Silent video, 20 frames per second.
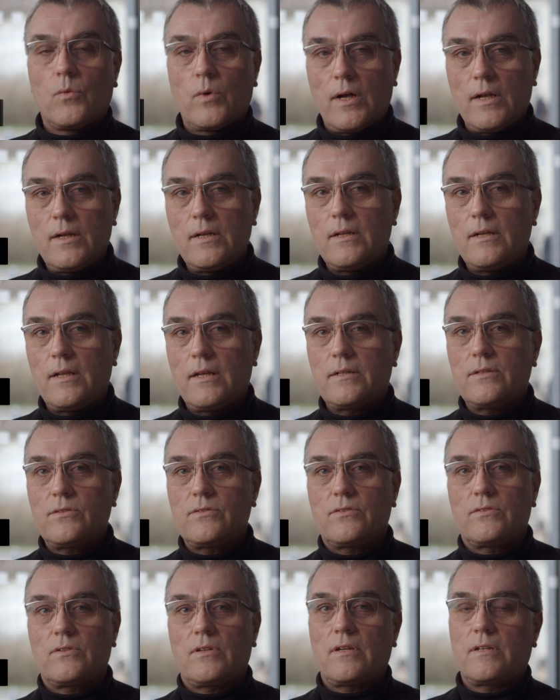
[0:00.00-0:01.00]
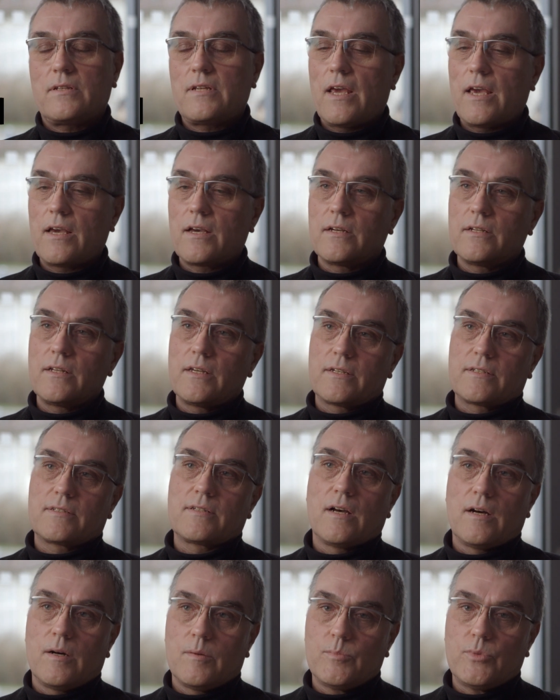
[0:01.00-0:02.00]
Well, let us take an
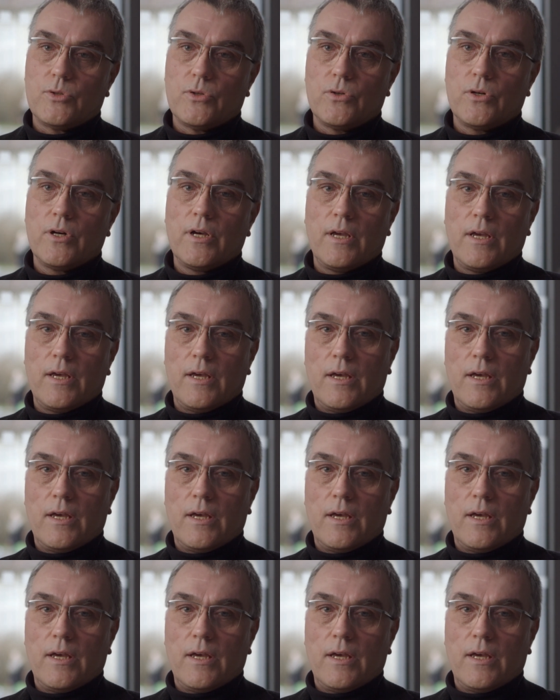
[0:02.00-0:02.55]
example.